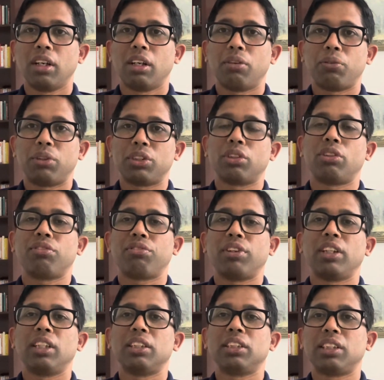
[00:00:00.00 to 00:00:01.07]
what sort of
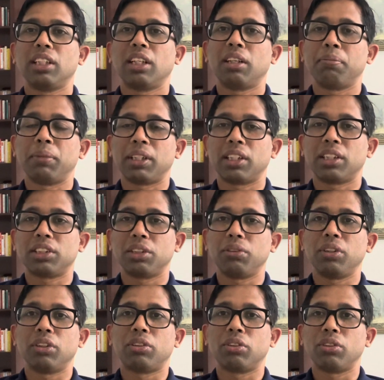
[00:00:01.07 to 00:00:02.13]
financial matters you
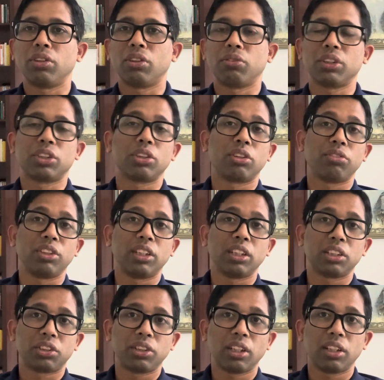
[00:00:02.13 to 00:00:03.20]
need to know, what sort of
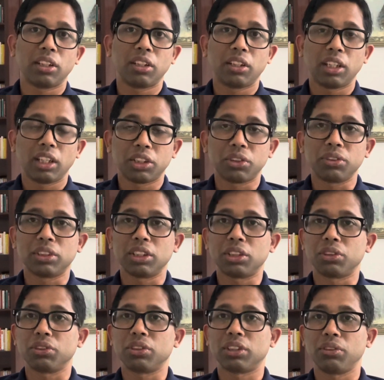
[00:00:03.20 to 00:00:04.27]
industrial relations
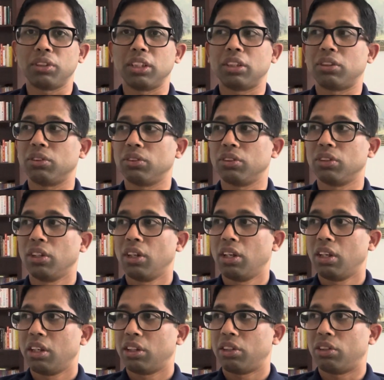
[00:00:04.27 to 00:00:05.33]
issues you need to
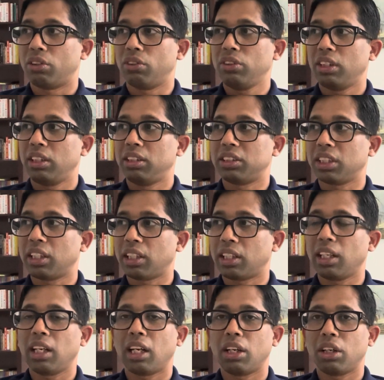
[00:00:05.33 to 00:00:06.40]
know, in
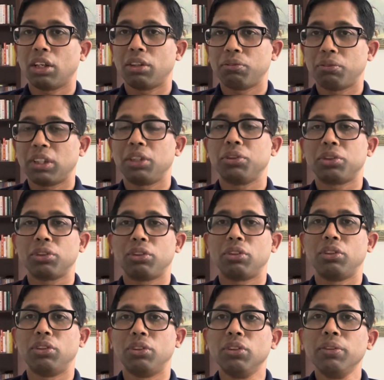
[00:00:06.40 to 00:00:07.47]
general, what you
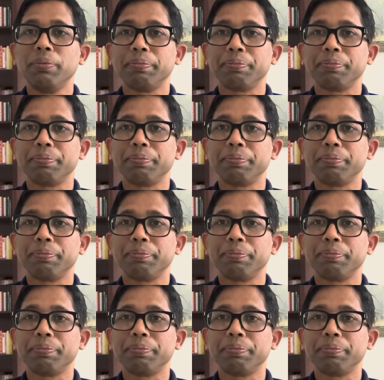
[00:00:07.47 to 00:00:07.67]
should do